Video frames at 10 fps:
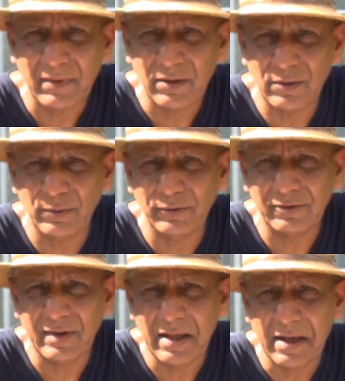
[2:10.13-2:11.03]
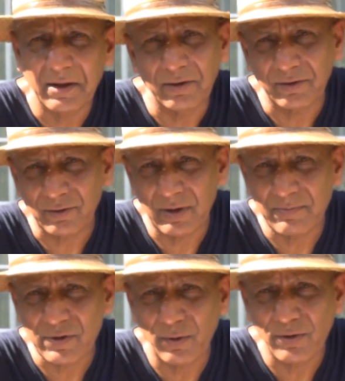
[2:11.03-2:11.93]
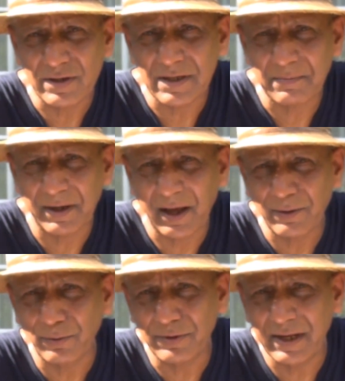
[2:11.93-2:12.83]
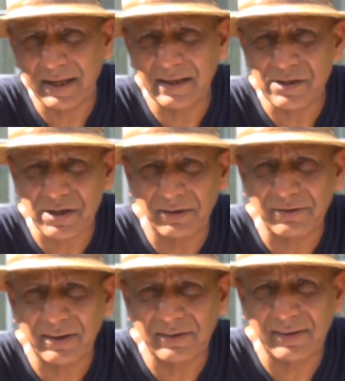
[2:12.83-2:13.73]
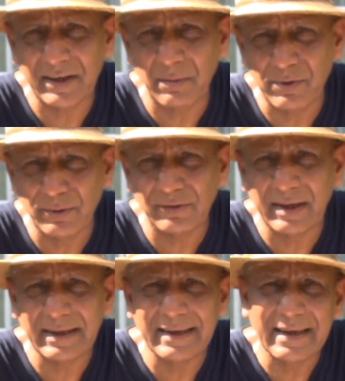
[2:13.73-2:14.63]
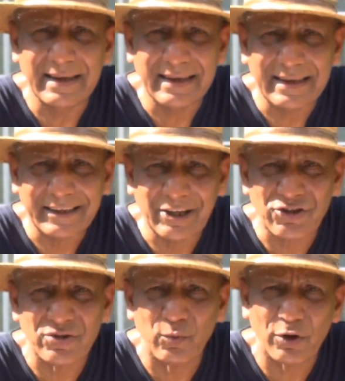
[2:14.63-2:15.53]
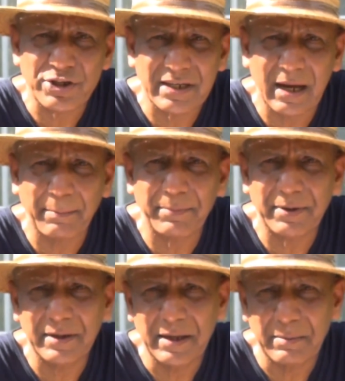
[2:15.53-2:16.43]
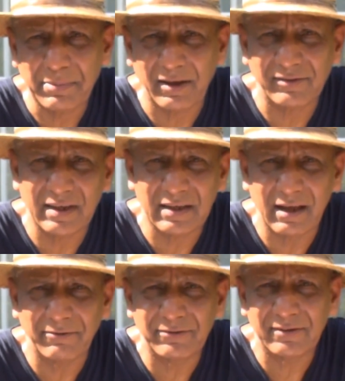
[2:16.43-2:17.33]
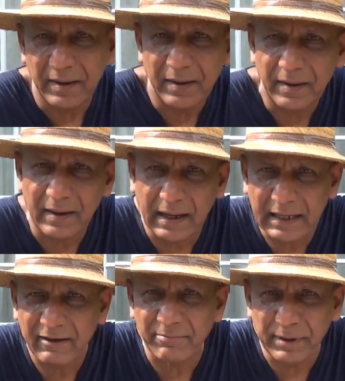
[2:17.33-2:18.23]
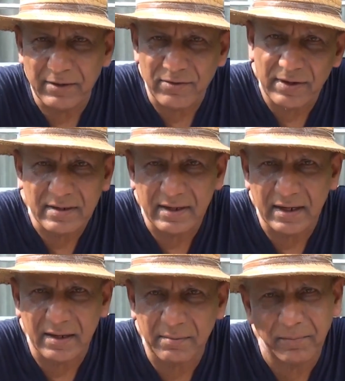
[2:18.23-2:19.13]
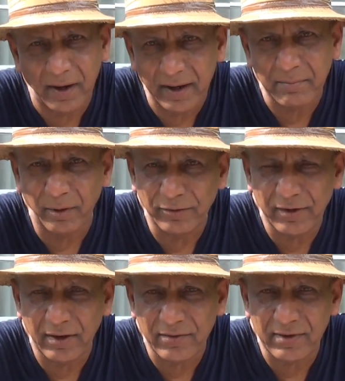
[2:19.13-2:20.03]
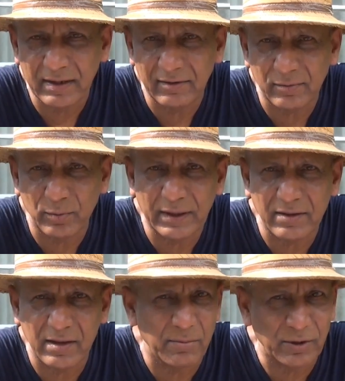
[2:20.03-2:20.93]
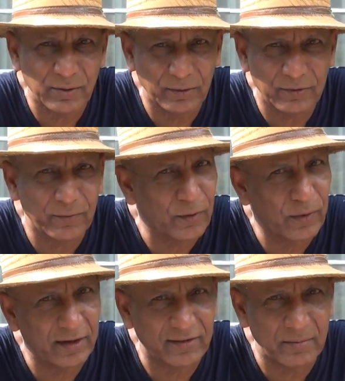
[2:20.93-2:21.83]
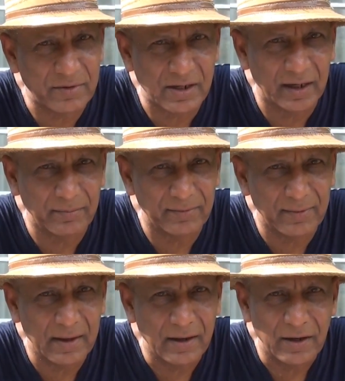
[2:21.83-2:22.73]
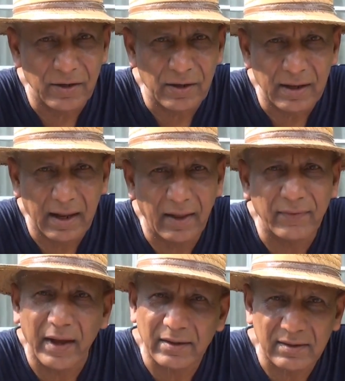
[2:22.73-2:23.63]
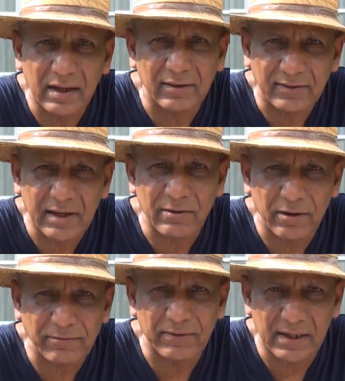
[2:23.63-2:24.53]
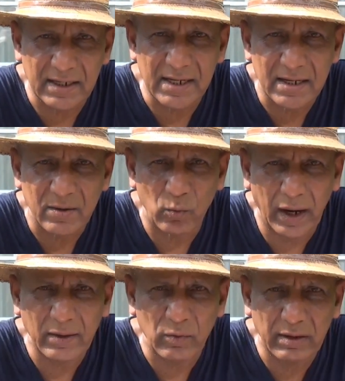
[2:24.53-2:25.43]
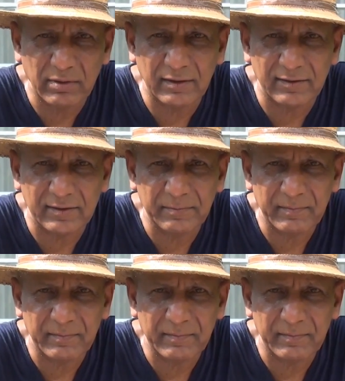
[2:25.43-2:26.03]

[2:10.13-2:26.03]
use, so I'm told, but I don't take any chances, and I'm using kitchen washing up plastic gloves. I have been treating my bonsai trees with nematodes for quite some time, and that takes care of the vine weevils.